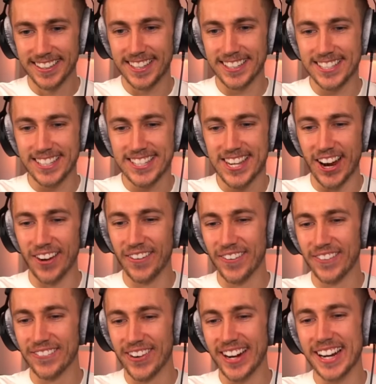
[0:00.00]
This is so,
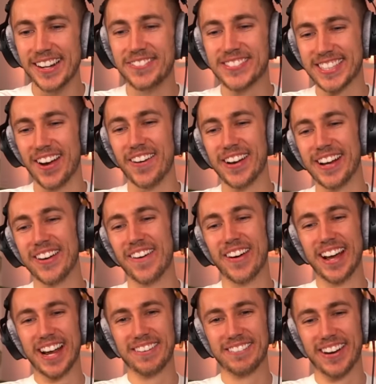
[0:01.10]
really so
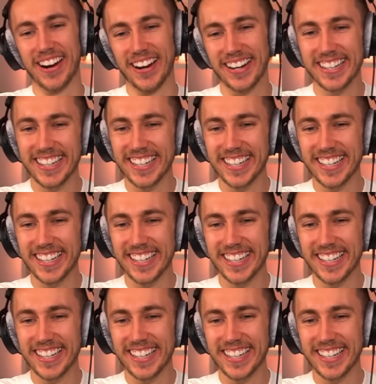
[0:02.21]
annoying, bro.